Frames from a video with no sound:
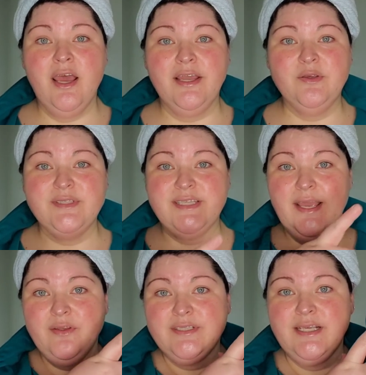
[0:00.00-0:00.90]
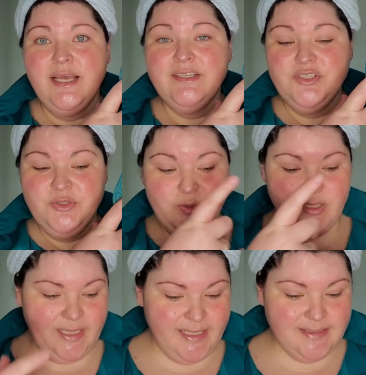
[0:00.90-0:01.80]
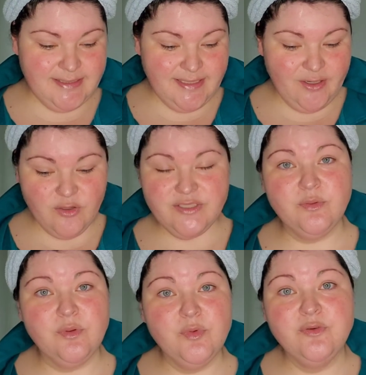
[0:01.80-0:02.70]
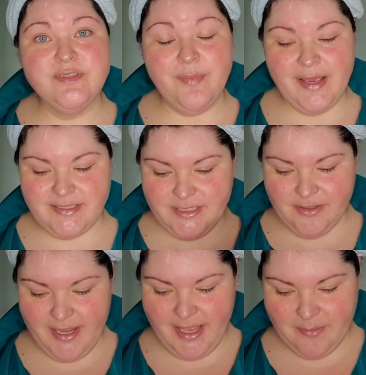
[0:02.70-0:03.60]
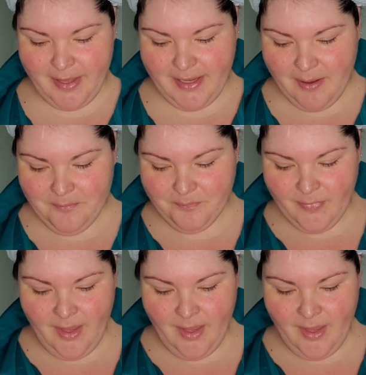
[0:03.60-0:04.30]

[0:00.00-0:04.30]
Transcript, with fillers: I use the other side to cleanse and it also removes the bacteria and makeup.